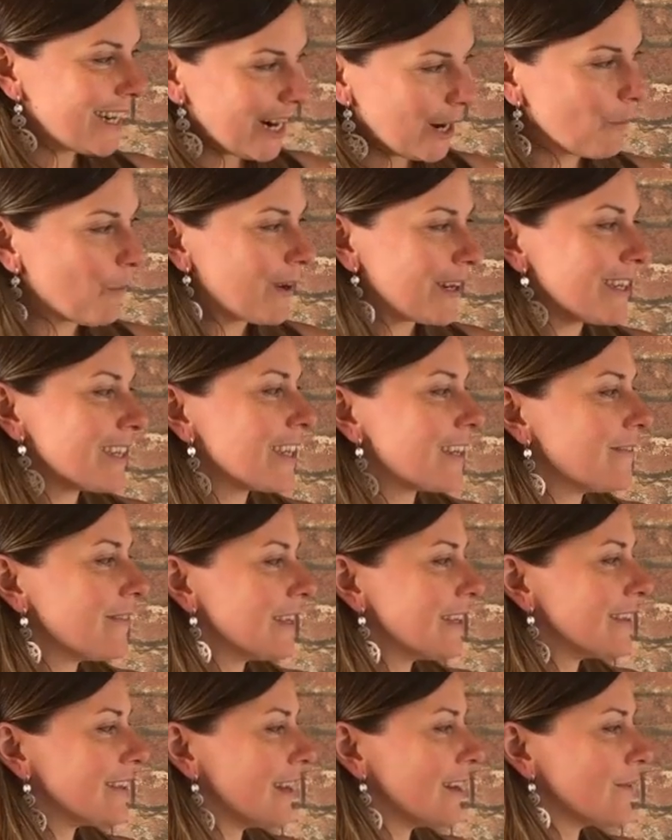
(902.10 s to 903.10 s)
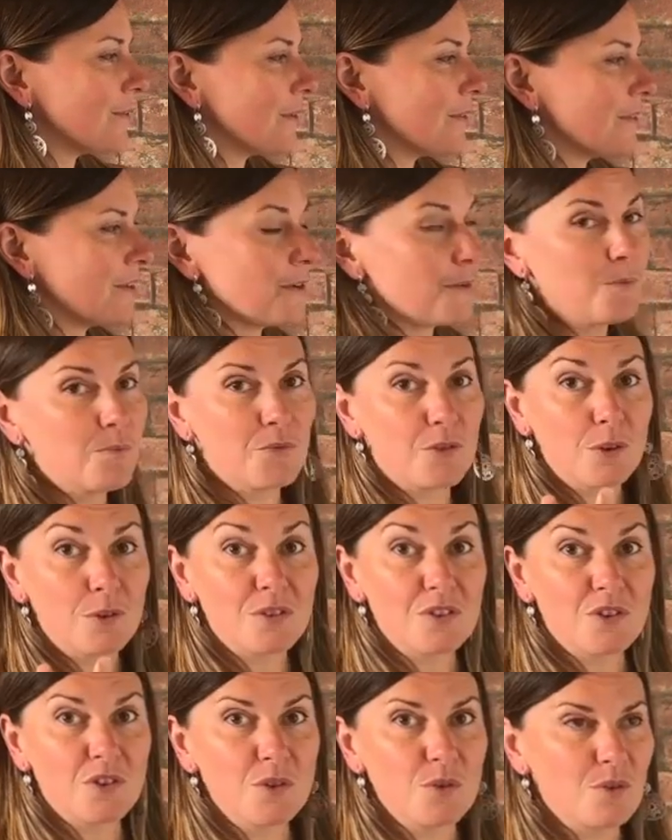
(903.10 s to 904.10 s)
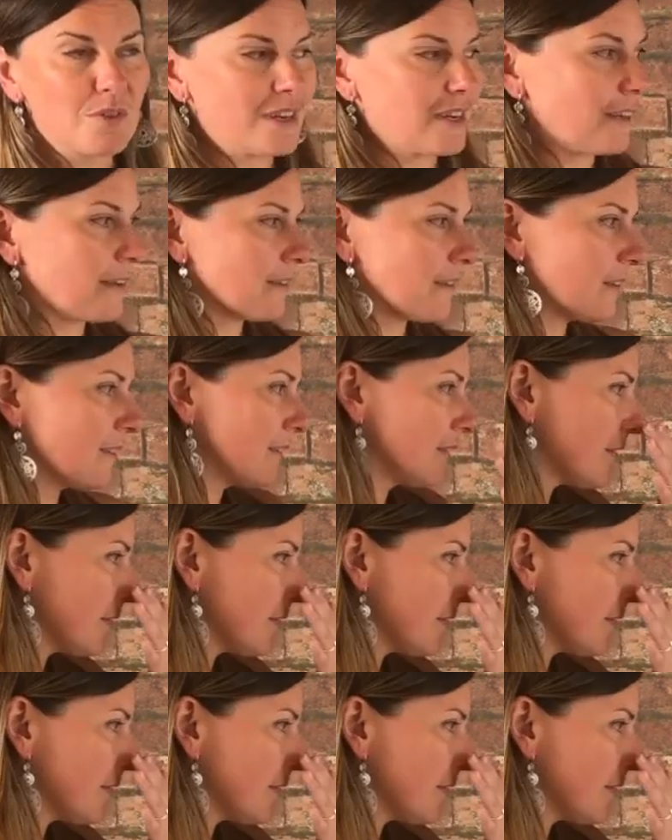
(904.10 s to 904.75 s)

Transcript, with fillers: I want to dive into that with you, those two things.